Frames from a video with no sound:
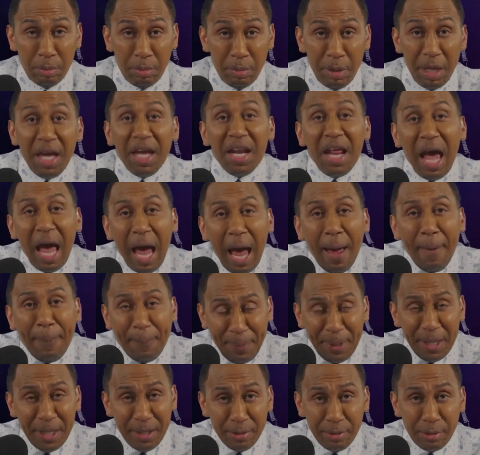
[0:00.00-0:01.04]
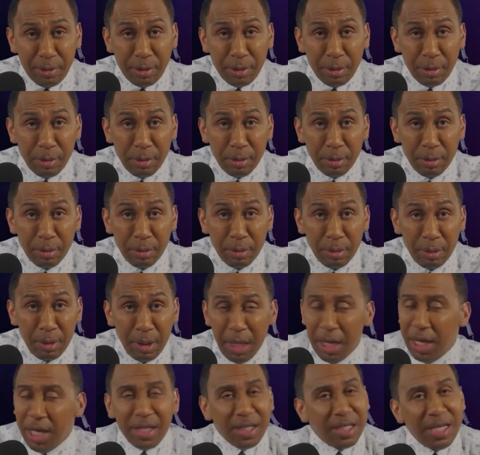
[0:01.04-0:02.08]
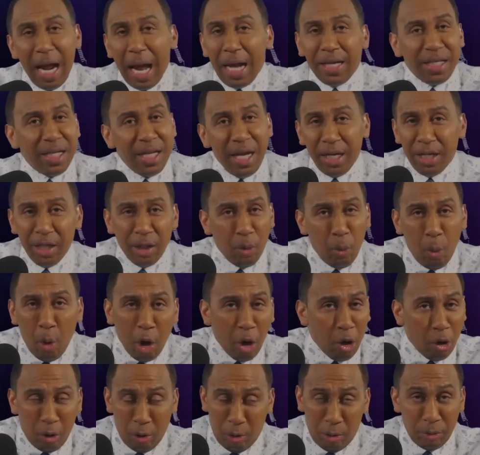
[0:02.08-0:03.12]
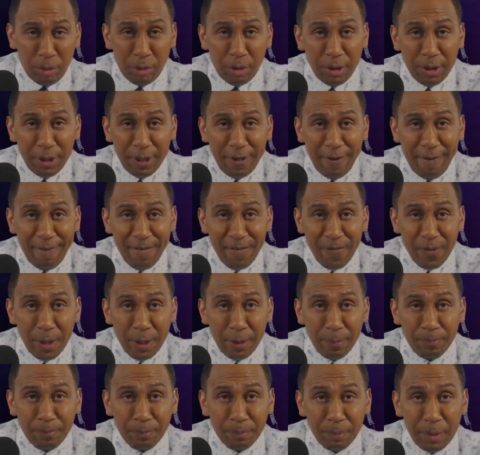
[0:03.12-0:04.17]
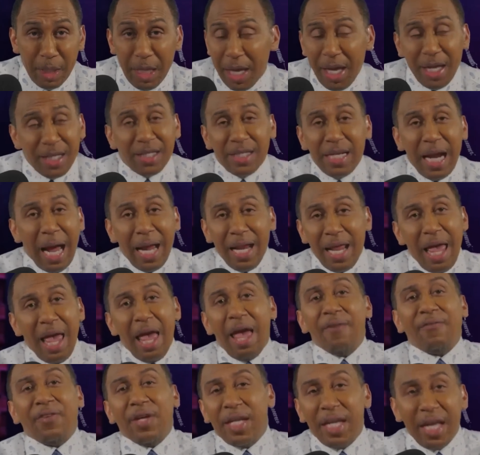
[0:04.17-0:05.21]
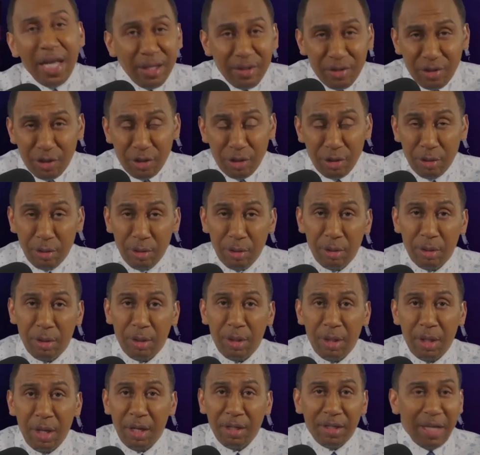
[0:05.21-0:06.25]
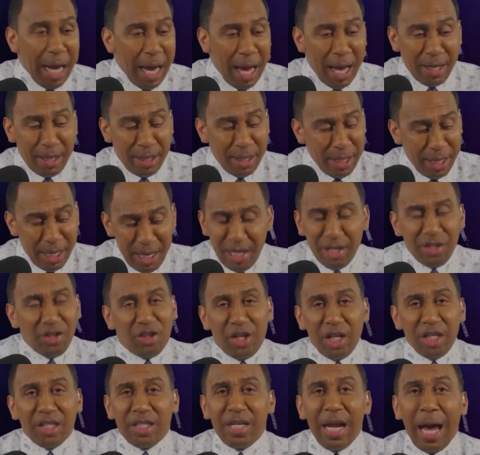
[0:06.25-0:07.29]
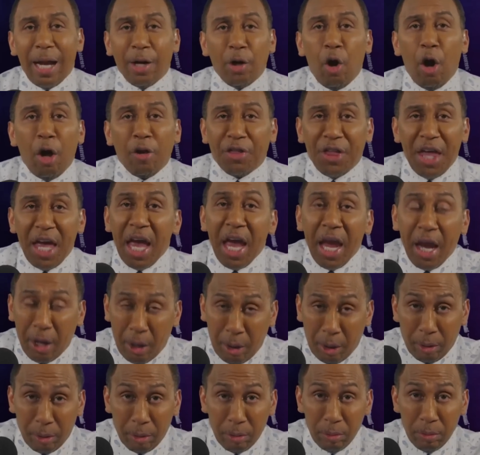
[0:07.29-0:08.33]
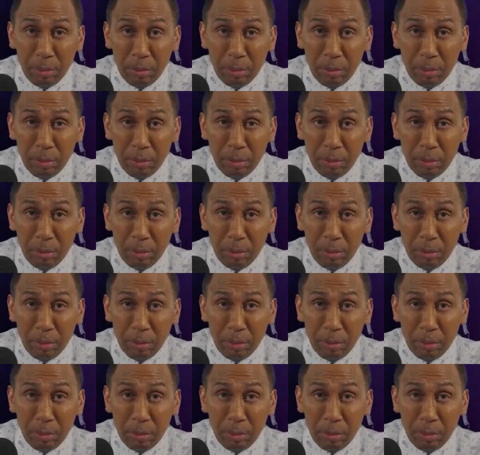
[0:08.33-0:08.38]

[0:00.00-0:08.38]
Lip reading: It happens. It's not the end of the world. It's not evidence that he's just not all there.